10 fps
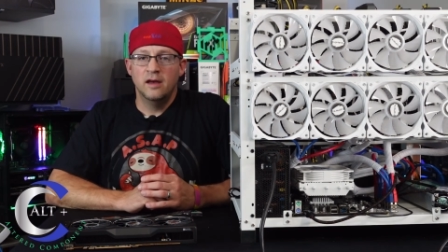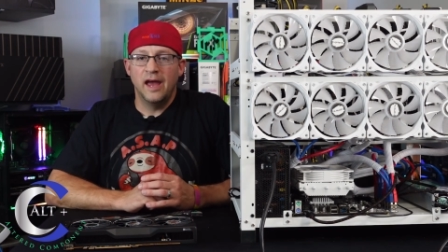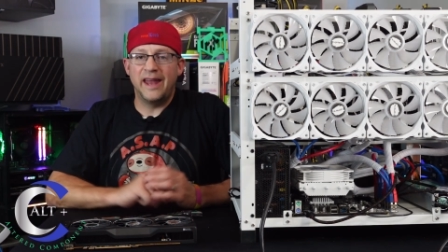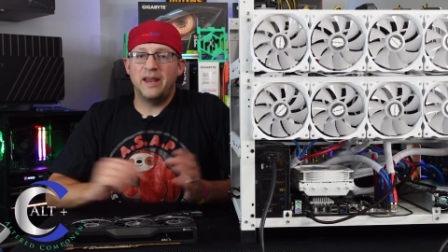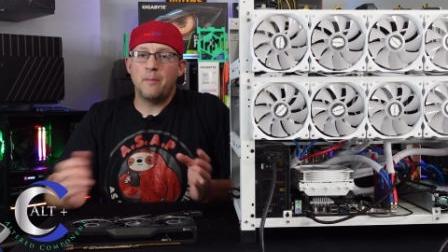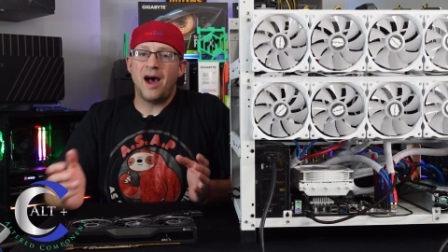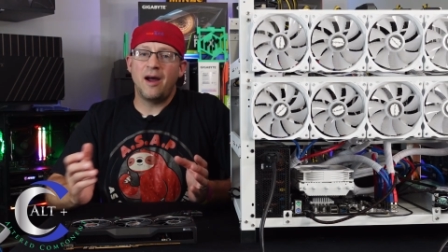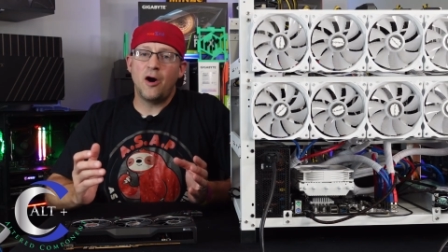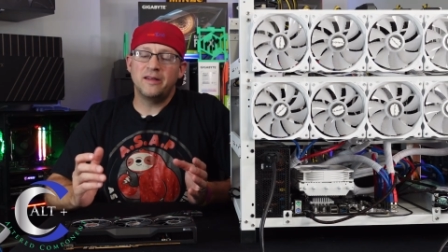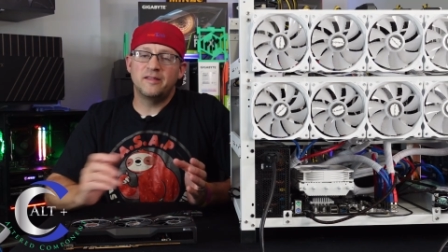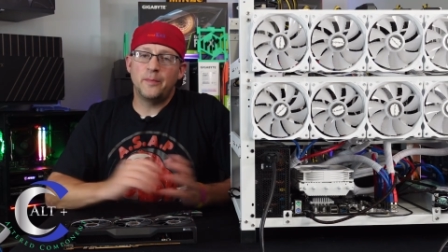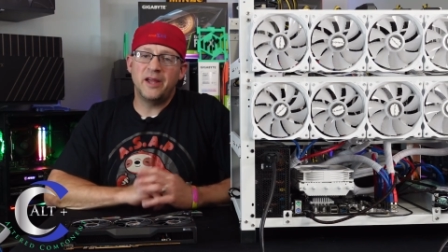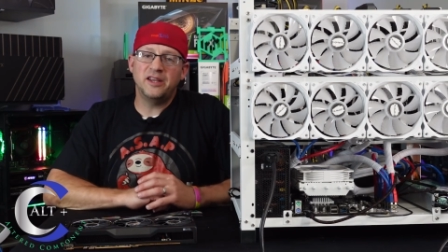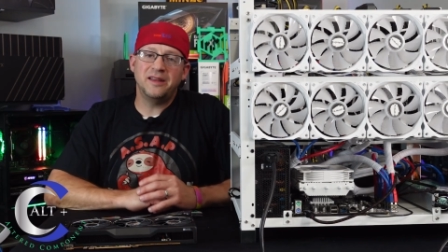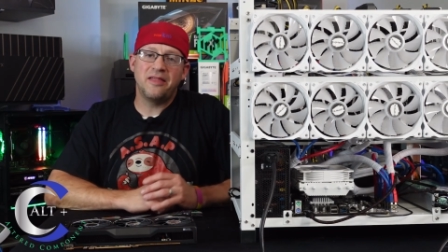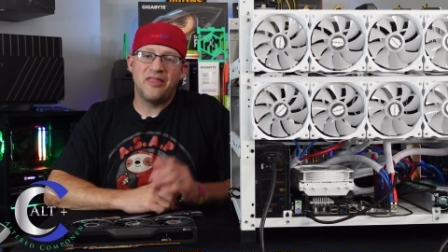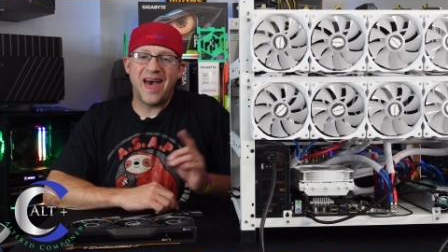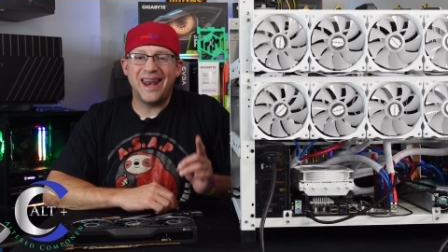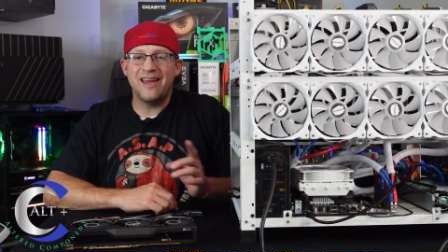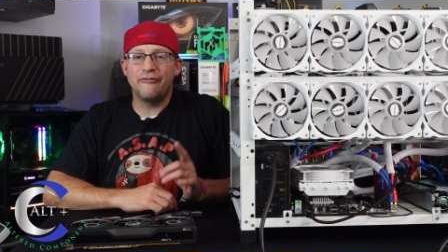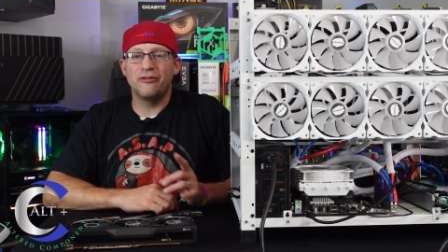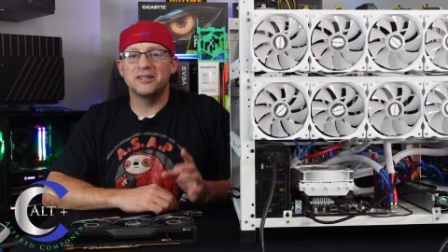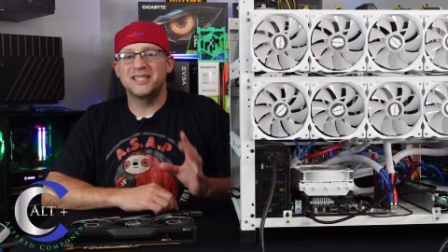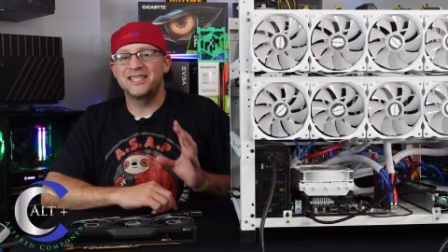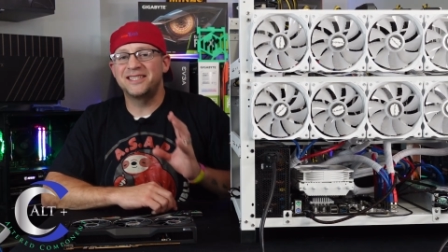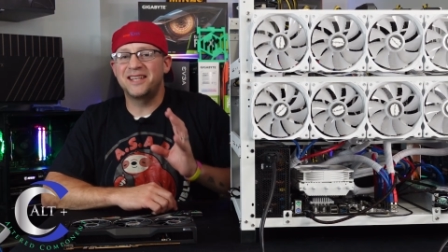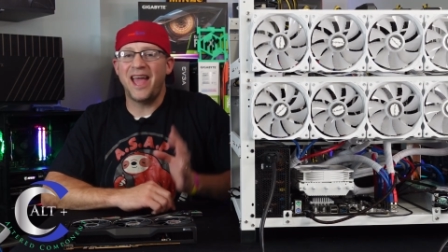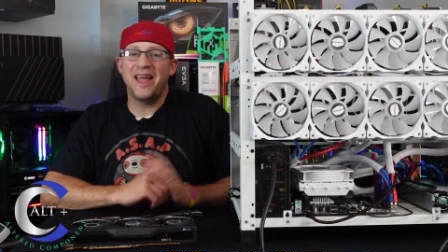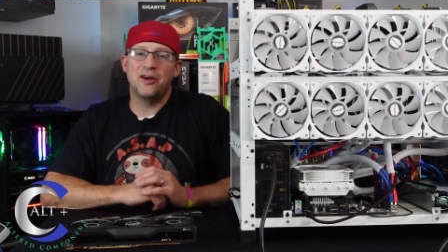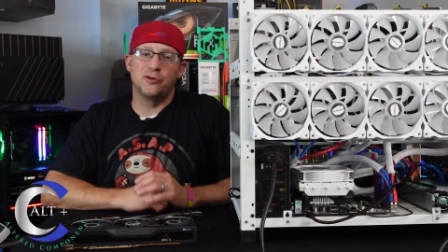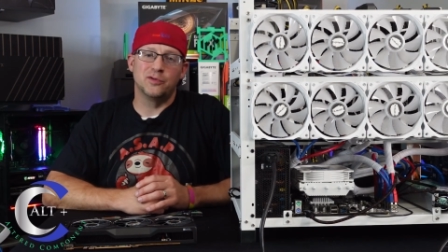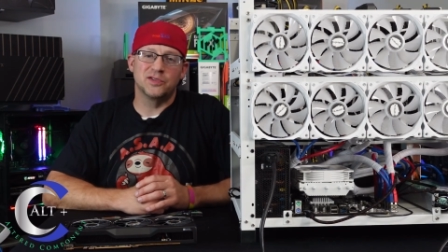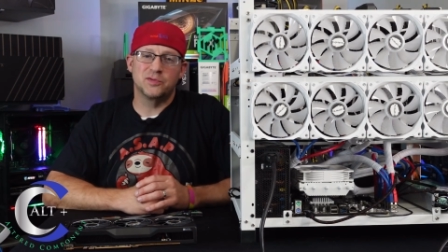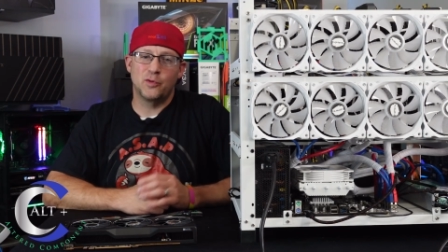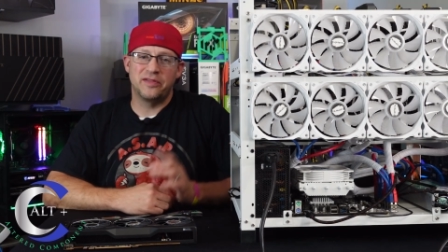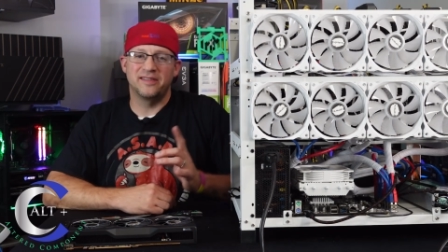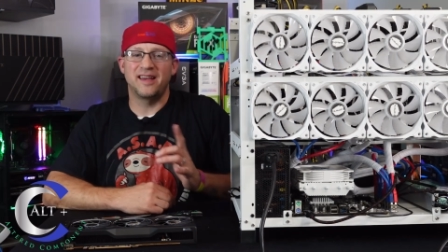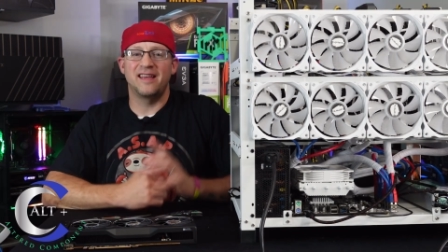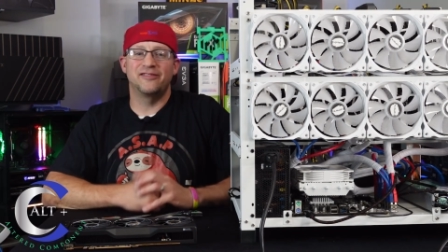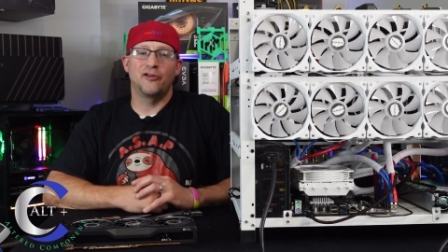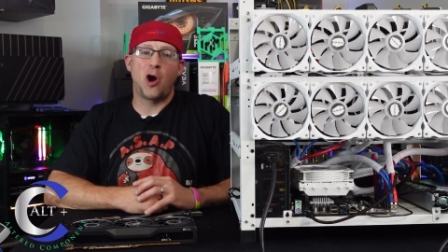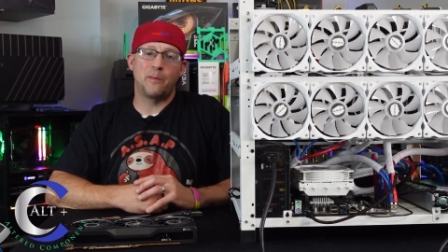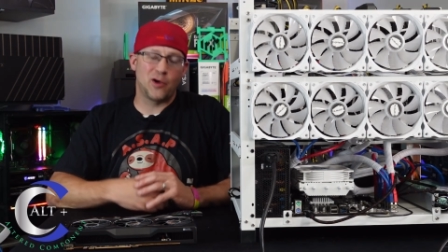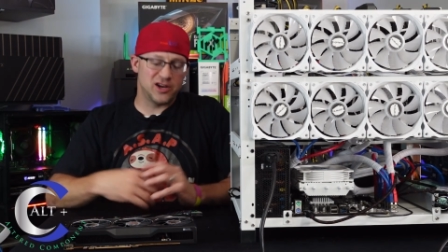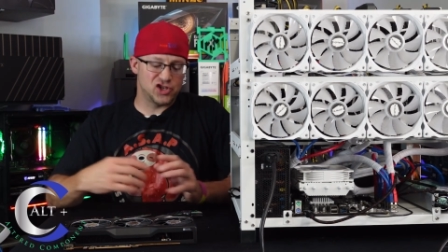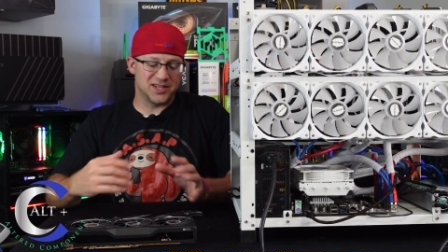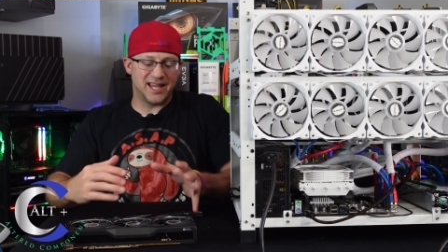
And in my honest opinion, that effort scales with the size of your operations.